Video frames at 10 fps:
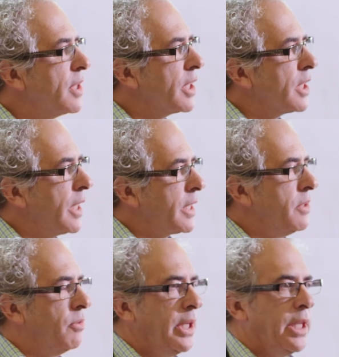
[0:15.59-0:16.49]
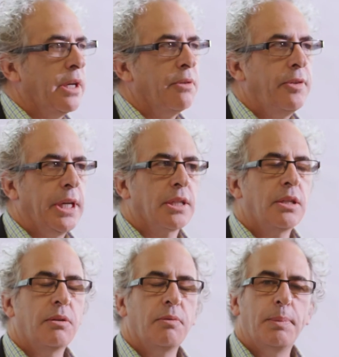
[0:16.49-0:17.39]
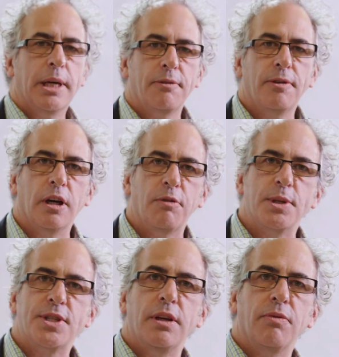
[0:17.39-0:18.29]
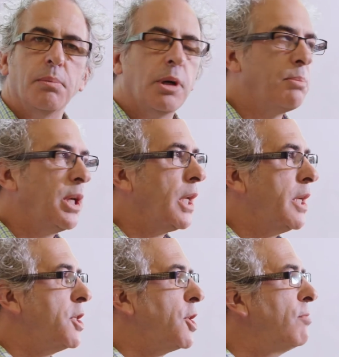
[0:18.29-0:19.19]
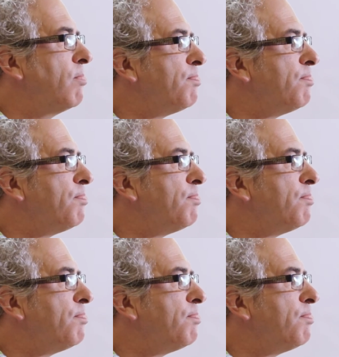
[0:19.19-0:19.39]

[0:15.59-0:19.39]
and collectively they affect about 5% of the population.